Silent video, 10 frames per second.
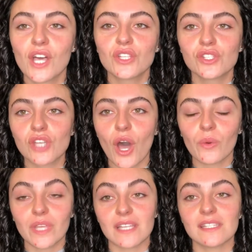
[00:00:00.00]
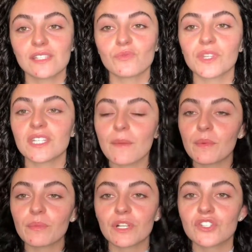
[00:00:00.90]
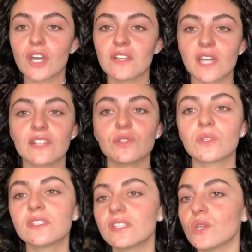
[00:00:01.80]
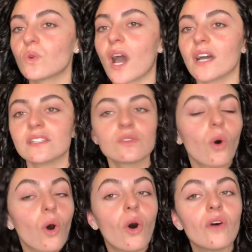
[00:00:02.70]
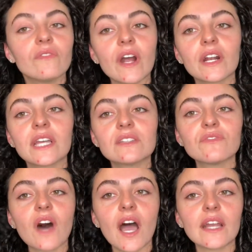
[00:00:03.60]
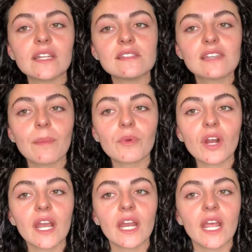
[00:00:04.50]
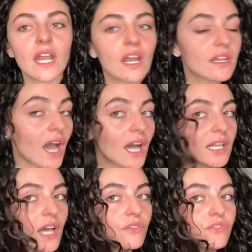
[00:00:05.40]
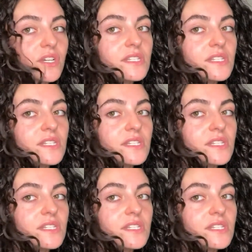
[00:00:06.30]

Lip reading: So yes, this is what the denman brush does. As you can see, you guys, it's all very defined and separated. Not a lot of frizz